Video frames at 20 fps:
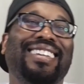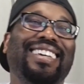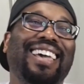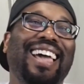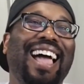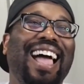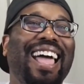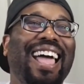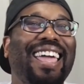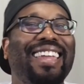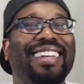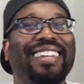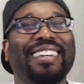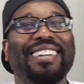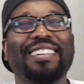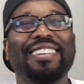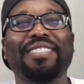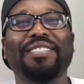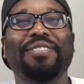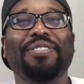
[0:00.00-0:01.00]
Kind
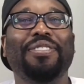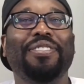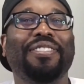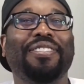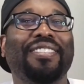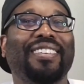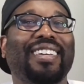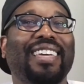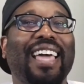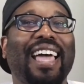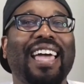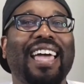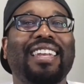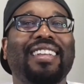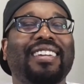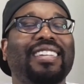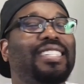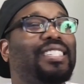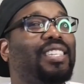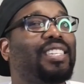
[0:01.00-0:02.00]
of,
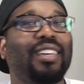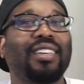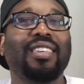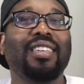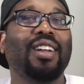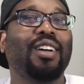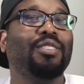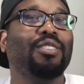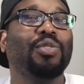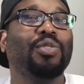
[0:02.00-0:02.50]
kind of, because you know,